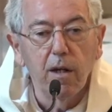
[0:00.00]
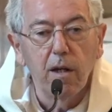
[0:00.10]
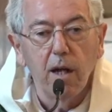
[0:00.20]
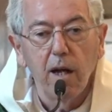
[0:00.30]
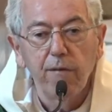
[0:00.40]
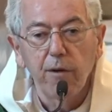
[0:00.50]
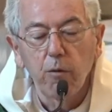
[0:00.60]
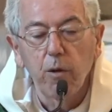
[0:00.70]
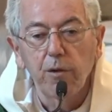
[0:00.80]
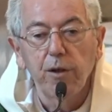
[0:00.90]
either a
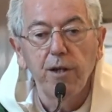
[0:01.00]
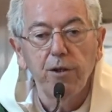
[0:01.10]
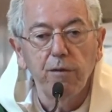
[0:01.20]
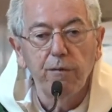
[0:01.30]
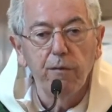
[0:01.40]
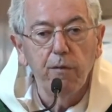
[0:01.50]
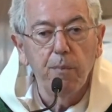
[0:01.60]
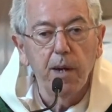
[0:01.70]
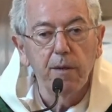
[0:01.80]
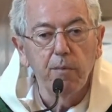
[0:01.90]
quotation from the
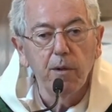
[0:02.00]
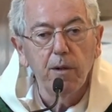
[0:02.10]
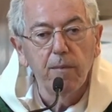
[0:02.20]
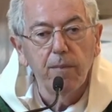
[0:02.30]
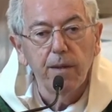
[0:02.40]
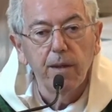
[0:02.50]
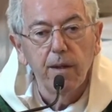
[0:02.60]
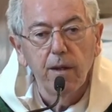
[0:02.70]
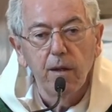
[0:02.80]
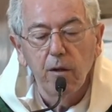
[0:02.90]
Bible
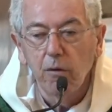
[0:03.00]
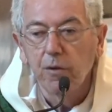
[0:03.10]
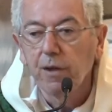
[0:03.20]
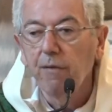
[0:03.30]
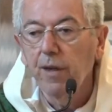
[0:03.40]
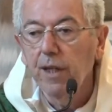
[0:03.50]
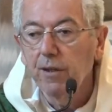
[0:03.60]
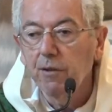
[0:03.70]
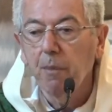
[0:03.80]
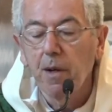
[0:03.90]
or something
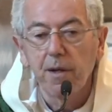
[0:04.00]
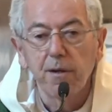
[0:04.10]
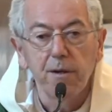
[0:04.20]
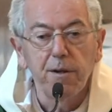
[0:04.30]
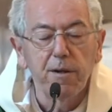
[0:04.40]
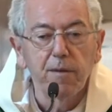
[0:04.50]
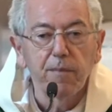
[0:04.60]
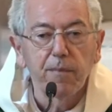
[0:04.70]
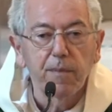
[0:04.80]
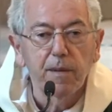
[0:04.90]
inspired
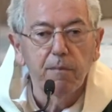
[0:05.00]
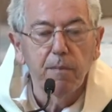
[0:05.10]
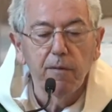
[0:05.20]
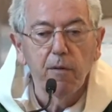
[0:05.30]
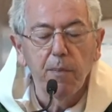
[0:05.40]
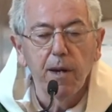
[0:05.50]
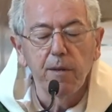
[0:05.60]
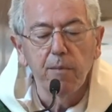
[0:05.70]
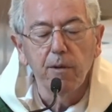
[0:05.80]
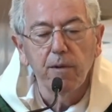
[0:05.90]
by the
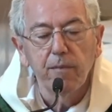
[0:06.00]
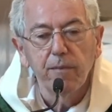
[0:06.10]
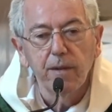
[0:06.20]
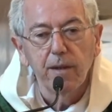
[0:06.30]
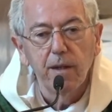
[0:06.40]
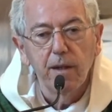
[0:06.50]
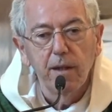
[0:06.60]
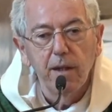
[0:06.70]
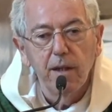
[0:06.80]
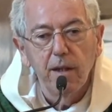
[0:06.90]
Bible.
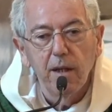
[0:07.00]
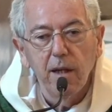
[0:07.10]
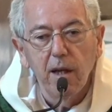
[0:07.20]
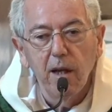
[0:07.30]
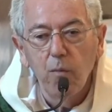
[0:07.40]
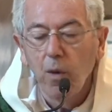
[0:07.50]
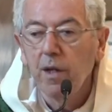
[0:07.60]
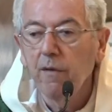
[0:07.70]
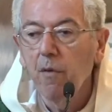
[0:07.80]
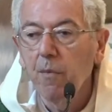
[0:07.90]
And one
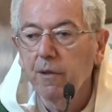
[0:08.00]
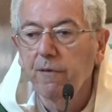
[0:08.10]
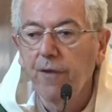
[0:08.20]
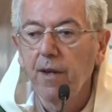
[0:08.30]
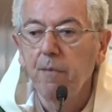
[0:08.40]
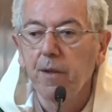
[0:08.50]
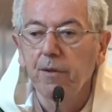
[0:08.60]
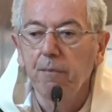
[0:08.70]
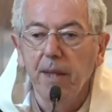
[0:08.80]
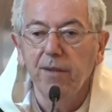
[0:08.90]
of the most famous
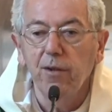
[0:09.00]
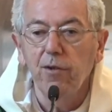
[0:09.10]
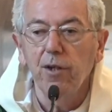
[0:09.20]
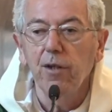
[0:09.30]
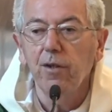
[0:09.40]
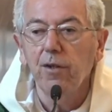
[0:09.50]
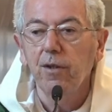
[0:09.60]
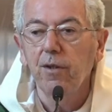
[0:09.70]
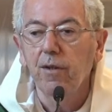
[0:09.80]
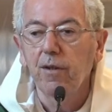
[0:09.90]
messages
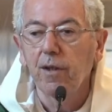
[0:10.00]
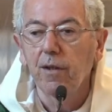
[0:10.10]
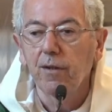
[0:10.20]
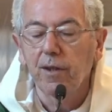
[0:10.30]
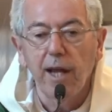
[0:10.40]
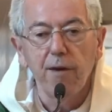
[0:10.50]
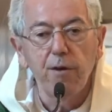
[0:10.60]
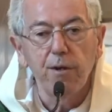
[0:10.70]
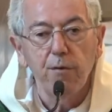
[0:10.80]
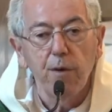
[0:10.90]
that's
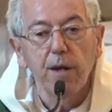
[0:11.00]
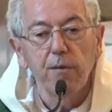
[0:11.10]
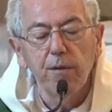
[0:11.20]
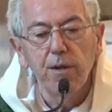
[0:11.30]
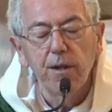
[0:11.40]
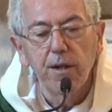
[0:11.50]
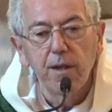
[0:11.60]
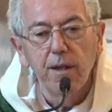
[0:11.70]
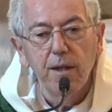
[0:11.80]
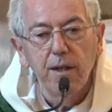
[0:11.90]
carried around
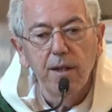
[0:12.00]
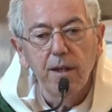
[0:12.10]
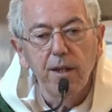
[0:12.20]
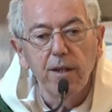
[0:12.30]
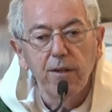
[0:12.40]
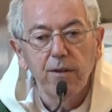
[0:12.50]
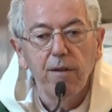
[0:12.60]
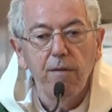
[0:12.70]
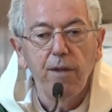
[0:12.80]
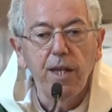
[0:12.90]
is
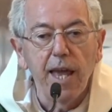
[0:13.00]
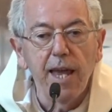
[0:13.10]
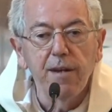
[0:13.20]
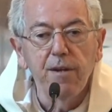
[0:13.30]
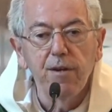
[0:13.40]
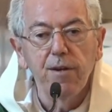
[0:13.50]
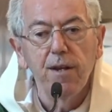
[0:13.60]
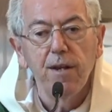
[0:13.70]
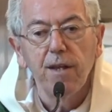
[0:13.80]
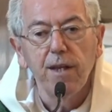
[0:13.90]
the end
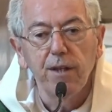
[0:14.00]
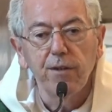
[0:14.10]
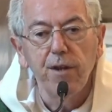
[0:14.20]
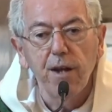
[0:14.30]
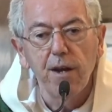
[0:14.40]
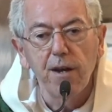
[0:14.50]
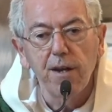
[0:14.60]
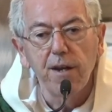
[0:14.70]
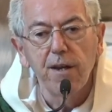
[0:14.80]
is nigh